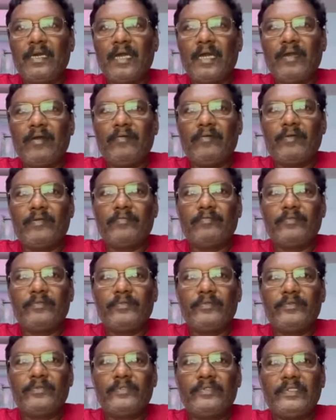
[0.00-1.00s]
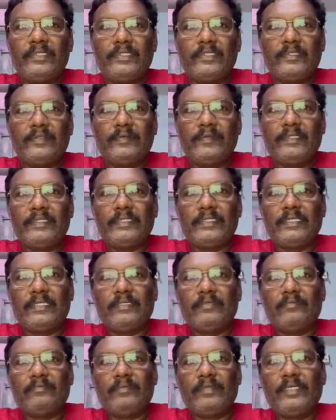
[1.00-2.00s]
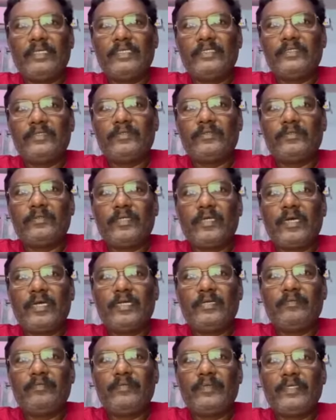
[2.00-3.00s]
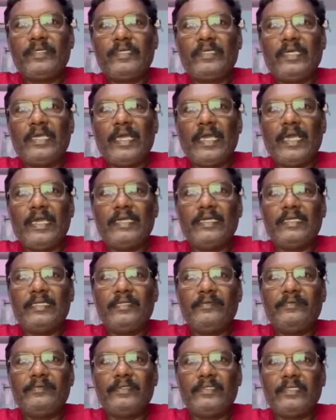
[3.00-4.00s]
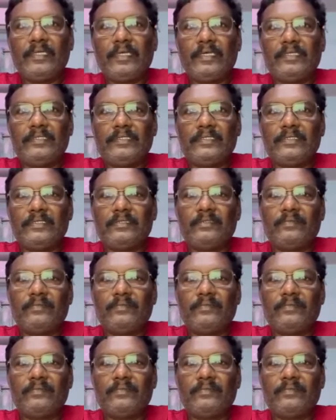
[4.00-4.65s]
our poor situation. Please do not be angry with us.